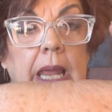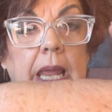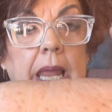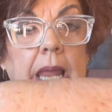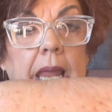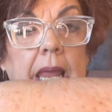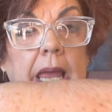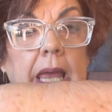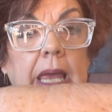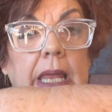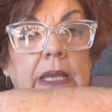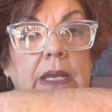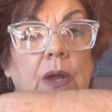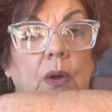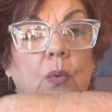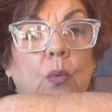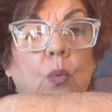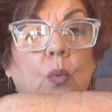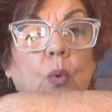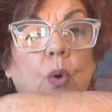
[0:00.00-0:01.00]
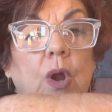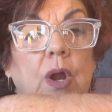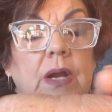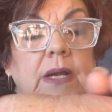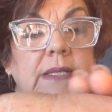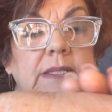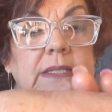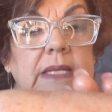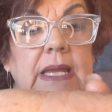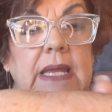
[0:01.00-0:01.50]
and
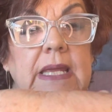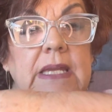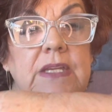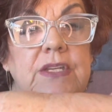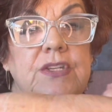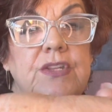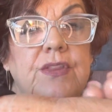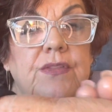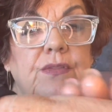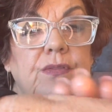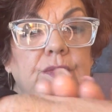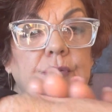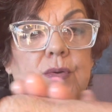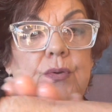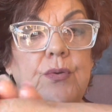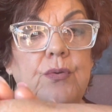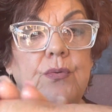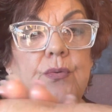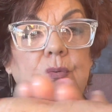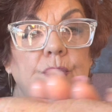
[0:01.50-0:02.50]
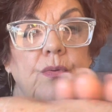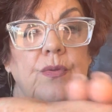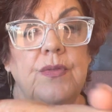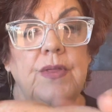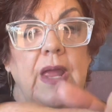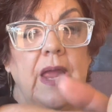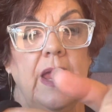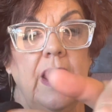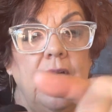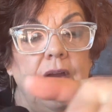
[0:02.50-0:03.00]
works in through
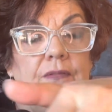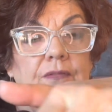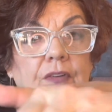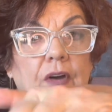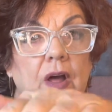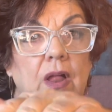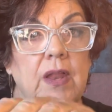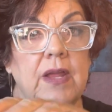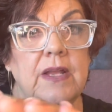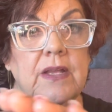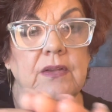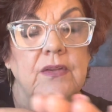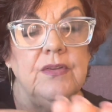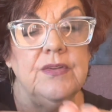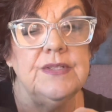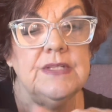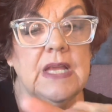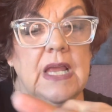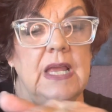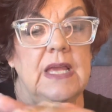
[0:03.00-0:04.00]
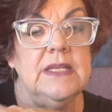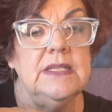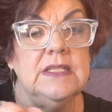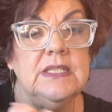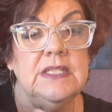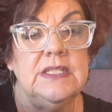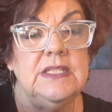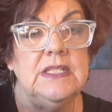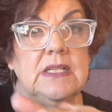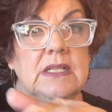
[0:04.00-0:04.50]
the hair follicles
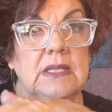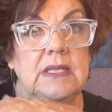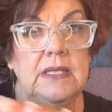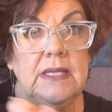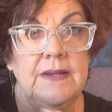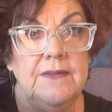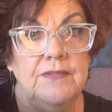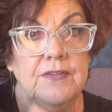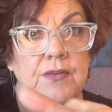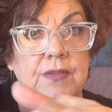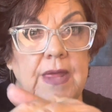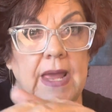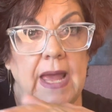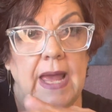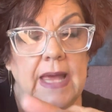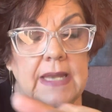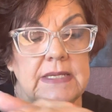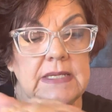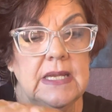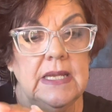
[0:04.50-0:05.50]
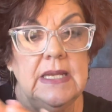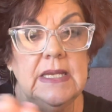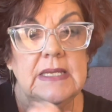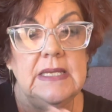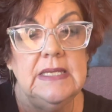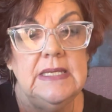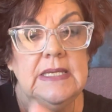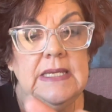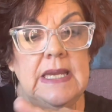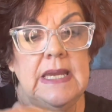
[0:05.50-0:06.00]
to deliver that
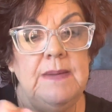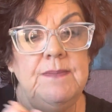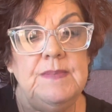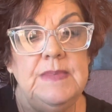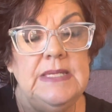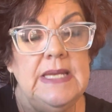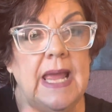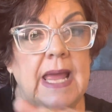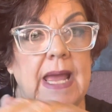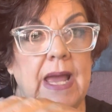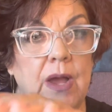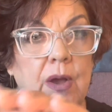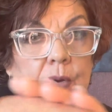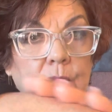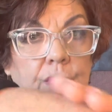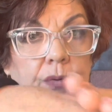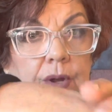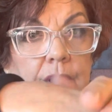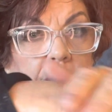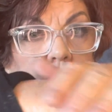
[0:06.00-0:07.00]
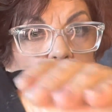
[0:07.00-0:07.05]
deep down.